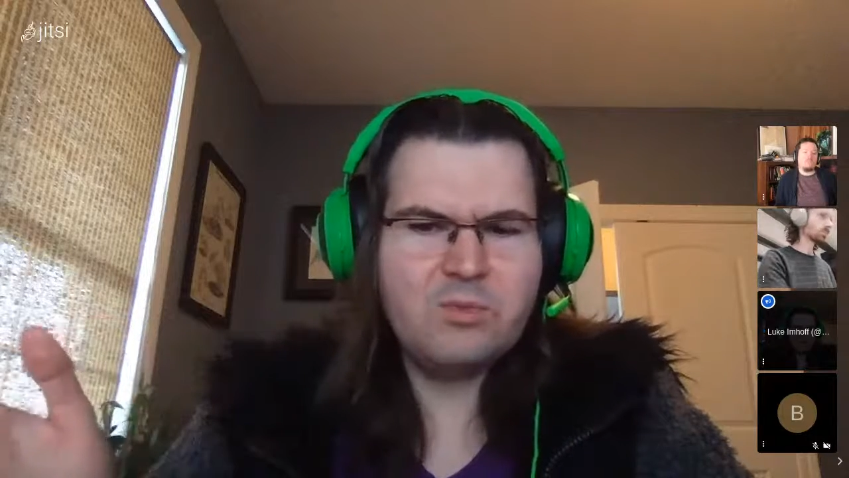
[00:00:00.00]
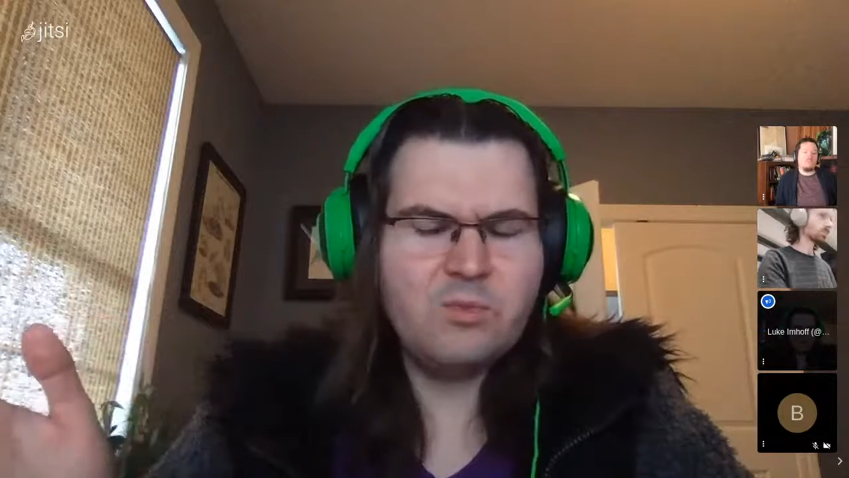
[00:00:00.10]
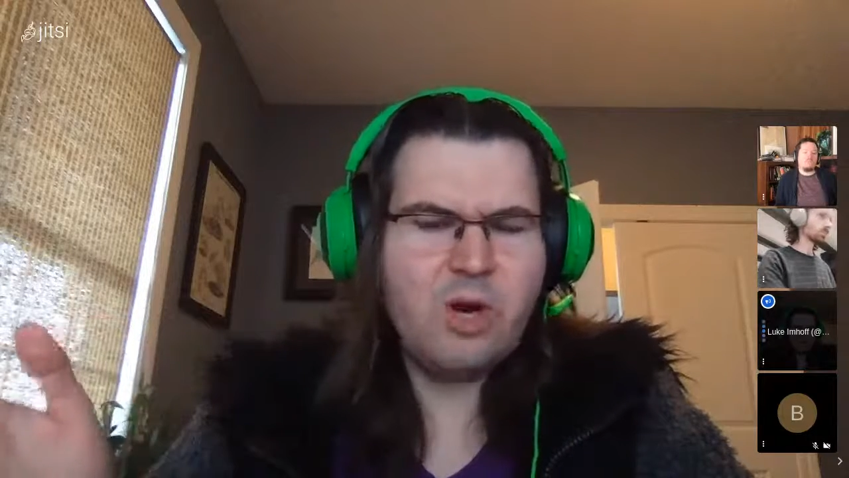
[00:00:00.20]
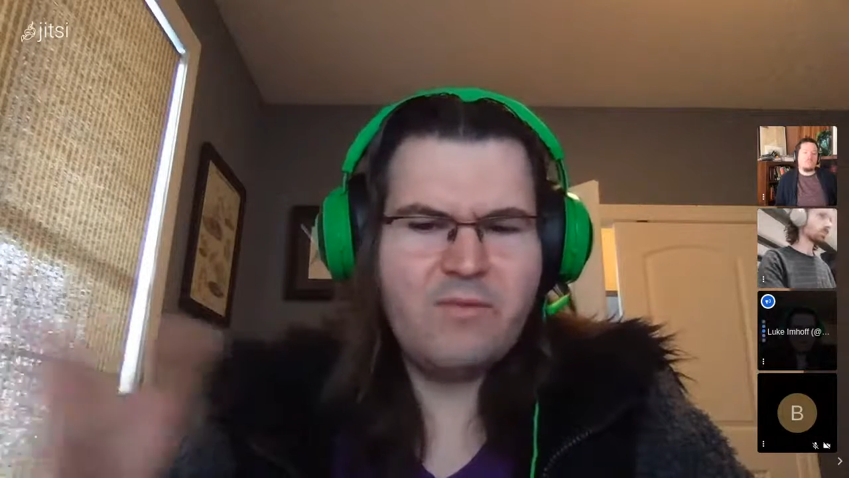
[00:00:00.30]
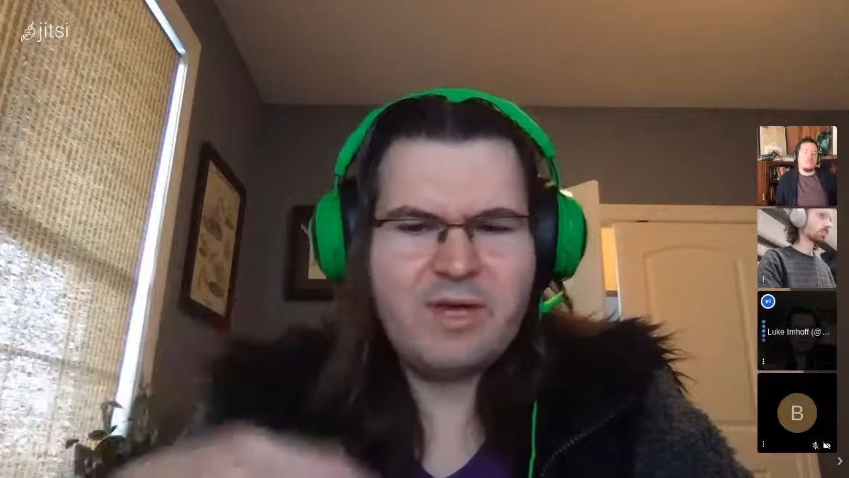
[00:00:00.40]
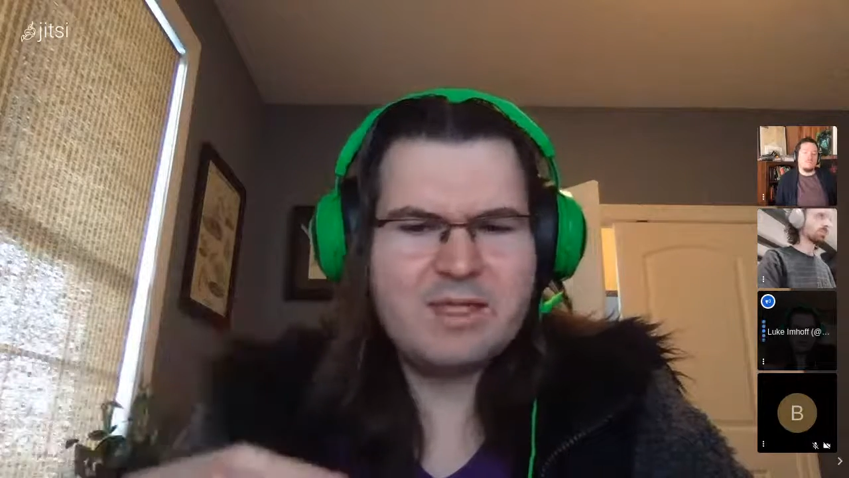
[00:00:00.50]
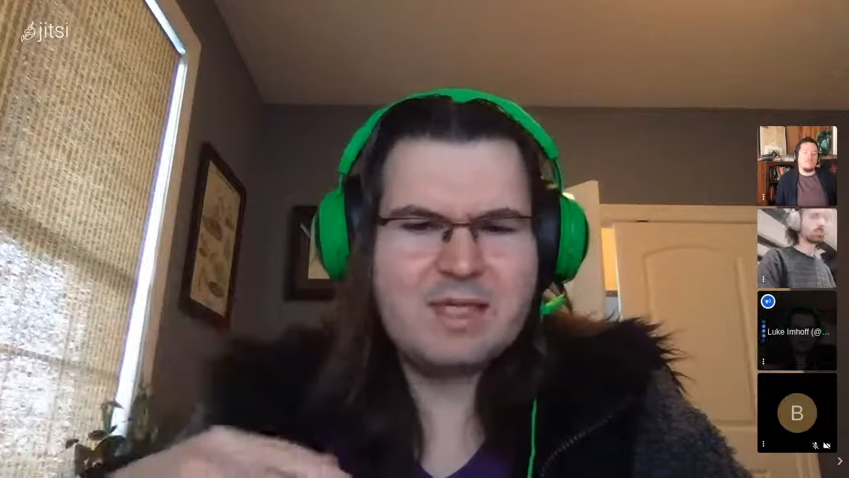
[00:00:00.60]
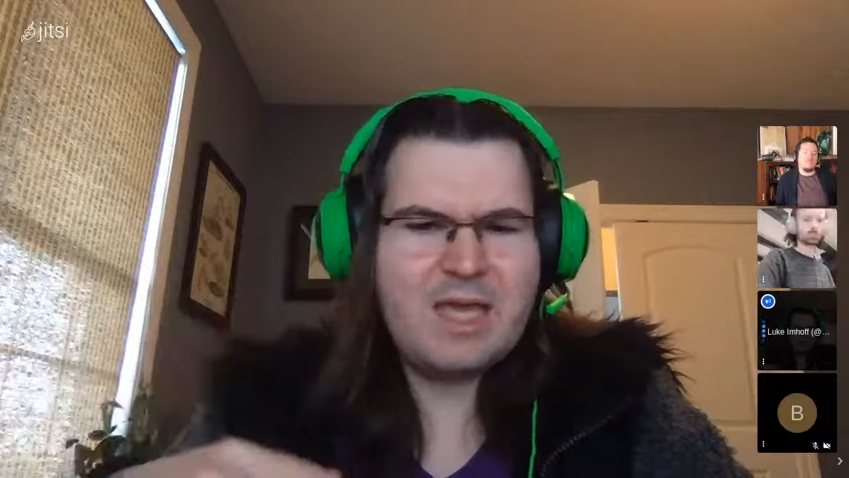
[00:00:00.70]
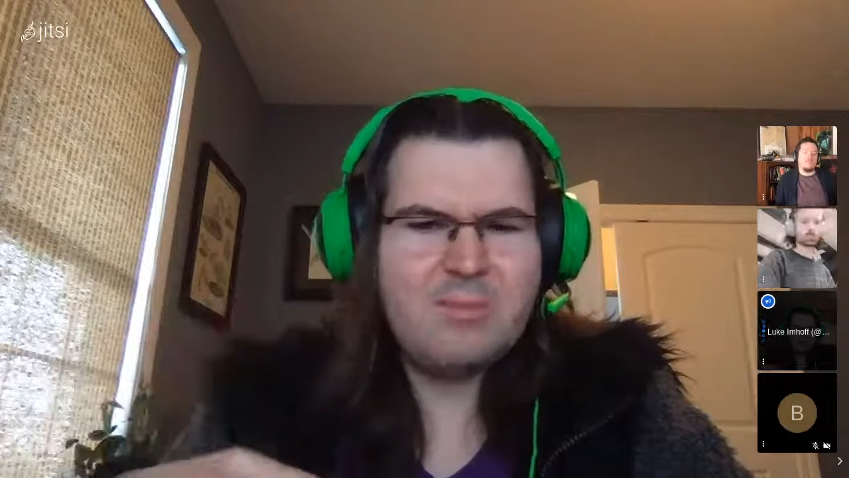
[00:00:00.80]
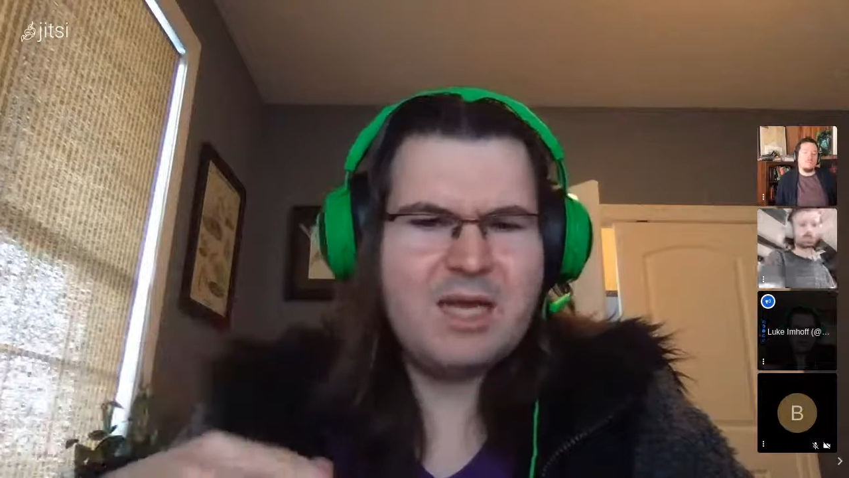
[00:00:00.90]
RawVec's
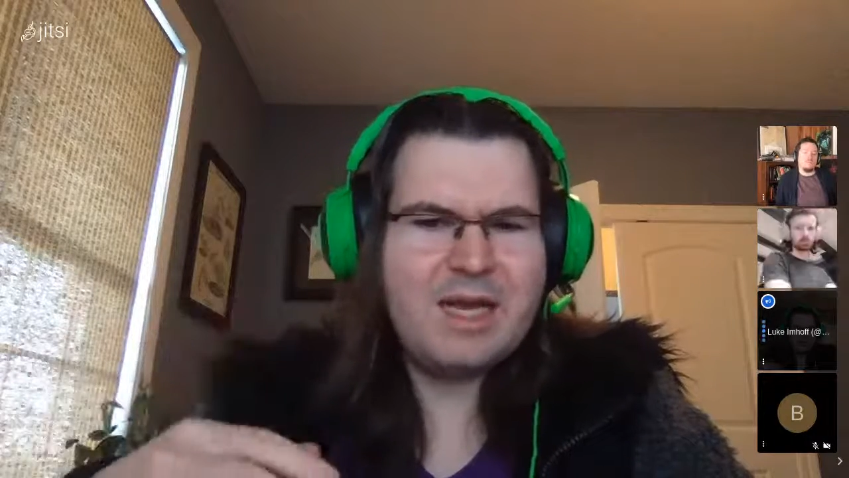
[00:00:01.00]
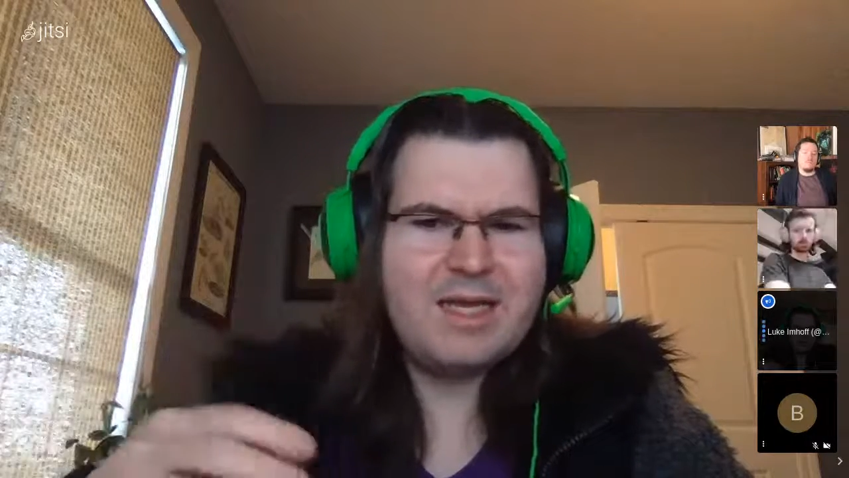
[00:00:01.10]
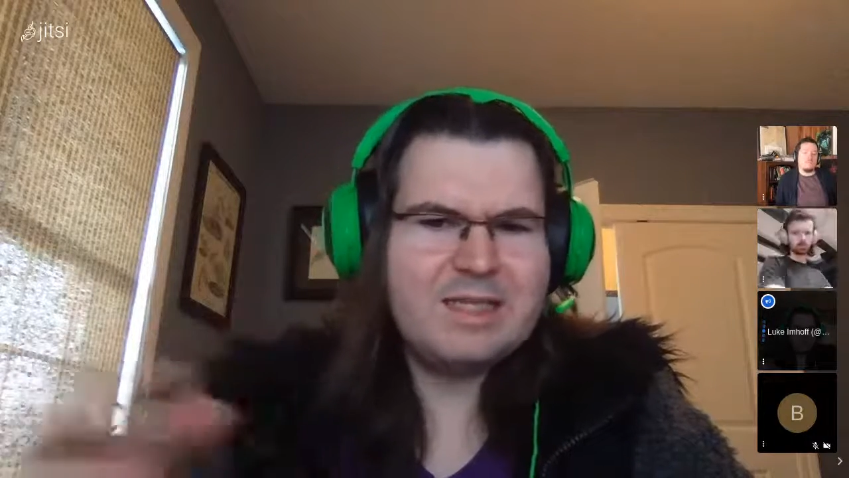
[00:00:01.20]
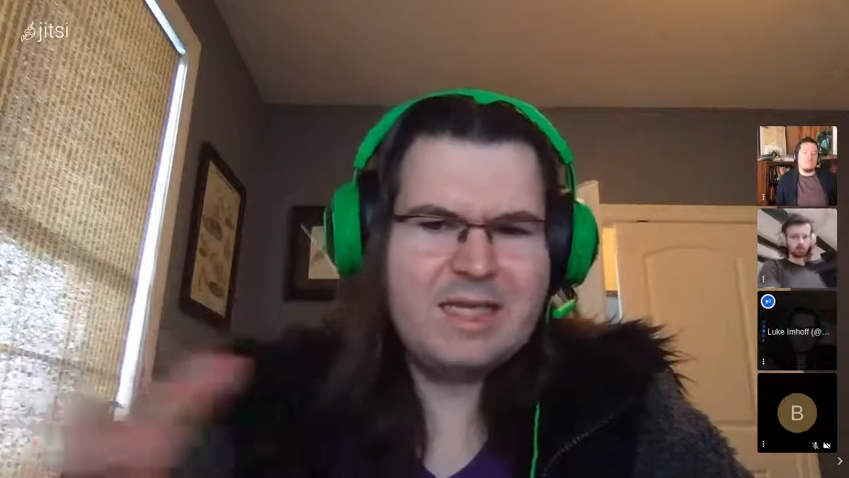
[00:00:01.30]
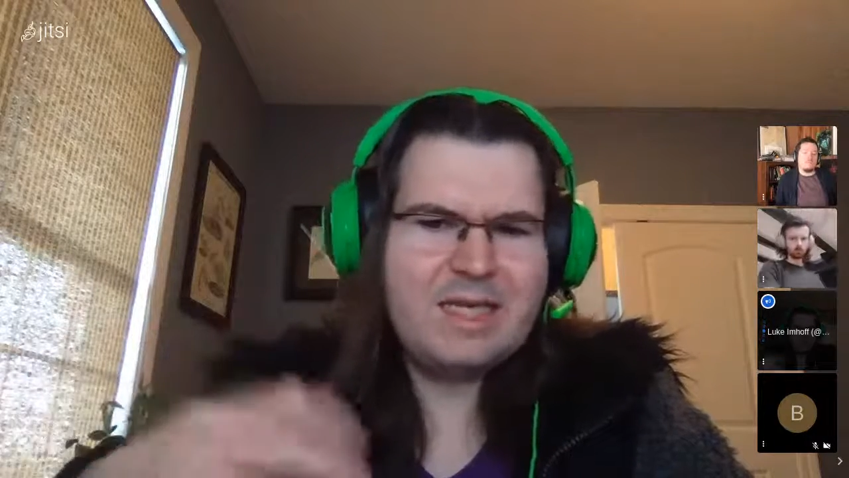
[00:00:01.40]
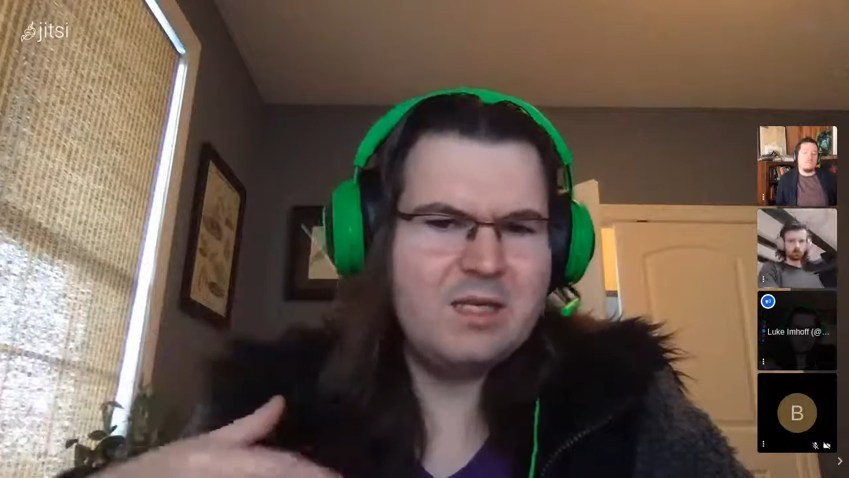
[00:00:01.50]
API got taken